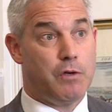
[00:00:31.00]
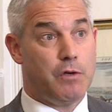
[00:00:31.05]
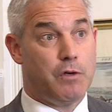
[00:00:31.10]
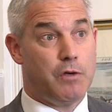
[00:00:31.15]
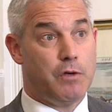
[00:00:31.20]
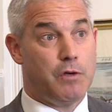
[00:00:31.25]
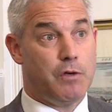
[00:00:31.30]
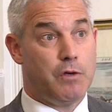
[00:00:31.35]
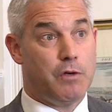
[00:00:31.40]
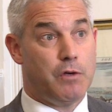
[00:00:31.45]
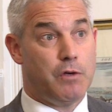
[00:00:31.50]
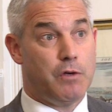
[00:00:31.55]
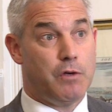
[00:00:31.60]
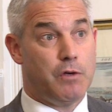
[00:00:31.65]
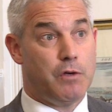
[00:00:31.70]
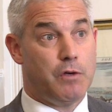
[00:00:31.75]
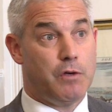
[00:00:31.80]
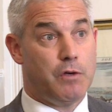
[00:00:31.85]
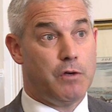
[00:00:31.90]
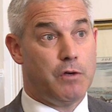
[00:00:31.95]

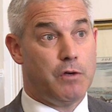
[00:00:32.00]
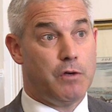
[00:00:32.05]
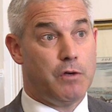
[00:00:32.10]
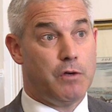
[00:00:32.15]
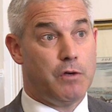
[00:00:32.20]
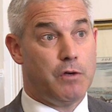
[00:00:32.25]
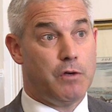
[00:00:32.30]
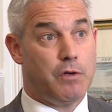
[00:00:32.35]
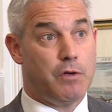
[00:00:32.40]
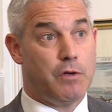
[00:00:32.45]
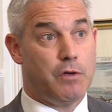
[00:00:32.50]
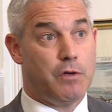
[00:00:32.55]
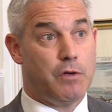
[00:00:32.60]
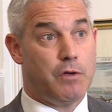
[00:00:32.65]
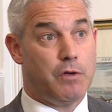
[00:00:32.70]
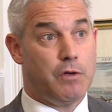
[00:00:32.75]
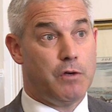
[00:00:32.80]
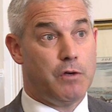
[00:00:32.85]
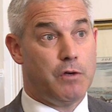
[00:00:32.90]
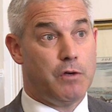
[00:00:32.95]

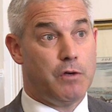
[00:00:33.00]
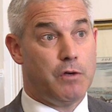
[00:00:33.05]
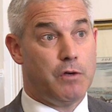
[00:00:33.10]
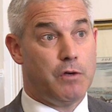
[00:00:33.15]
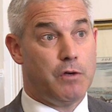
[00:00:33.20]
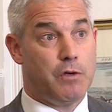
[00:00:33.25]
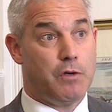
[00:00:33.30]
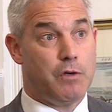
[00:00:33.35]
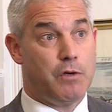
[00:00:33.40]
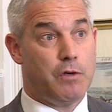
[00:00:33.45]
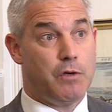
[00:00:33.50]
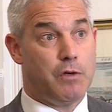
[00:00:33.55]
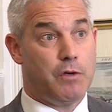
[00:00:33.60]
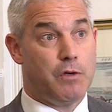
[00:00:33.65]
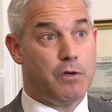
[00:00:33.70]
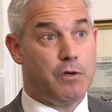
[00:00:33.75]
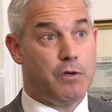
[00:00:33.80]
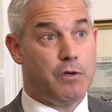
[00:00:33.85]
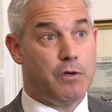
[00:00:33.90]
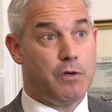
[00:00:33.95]

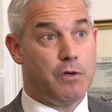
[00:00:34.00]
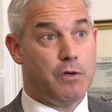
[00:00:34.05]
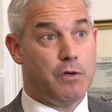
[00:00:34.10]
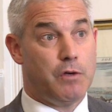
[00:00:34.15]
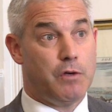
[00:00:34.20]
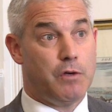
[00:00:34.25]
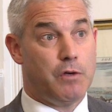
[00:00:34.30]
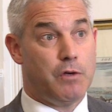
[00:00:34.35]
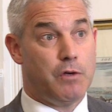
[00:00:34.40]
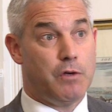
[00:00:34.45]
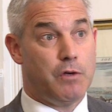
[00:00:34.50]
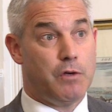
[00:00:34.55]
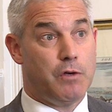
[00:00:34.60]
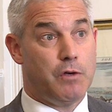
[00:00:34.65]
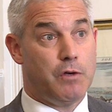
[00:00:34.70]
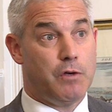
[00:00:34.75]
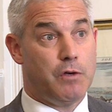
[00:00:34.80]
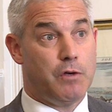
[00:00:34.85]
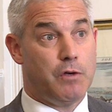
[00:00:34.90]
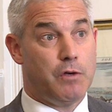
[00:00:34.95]

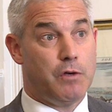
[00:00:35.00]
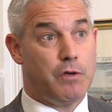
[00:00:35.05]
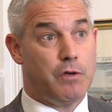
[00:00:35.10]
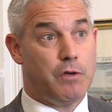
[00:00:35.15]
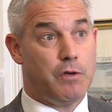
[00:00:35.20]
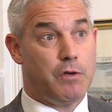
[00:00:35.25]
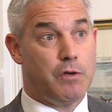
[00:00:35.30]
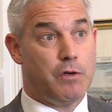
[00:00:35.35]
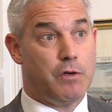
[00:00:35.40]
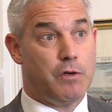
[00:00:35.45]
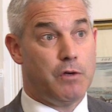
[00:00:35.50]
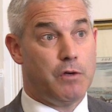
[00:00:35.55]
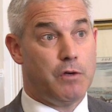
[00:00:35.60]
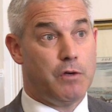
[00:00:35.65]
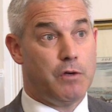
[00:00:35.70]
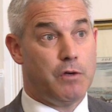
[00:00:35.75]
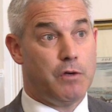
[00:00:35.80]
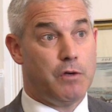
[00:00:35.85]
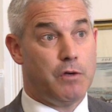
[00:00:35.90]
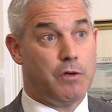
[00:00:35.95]

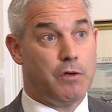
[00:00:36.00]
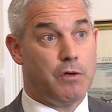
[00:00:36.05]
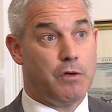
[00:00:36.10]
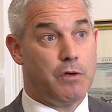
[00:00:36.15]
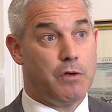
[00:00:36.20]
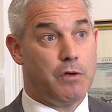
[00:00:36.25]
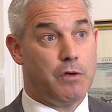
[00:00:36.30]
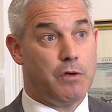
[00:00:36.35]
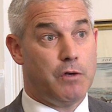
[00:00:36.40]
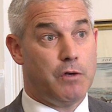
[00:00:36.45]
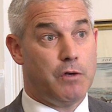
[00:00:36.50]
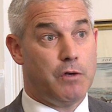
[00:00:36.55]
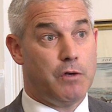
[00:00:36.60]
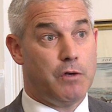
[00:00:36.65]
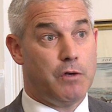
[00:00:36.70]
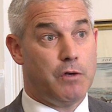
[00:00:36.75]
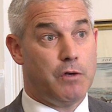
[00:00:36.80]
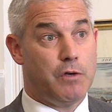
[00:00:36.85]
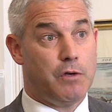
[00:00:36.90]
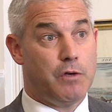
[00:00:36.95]

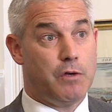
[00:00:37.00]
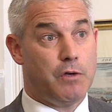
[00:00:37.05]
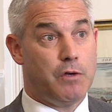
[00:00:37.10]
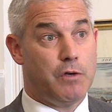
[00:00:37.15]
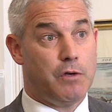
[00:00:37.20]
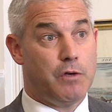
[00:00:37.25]
This is a still picture; no speech is visible.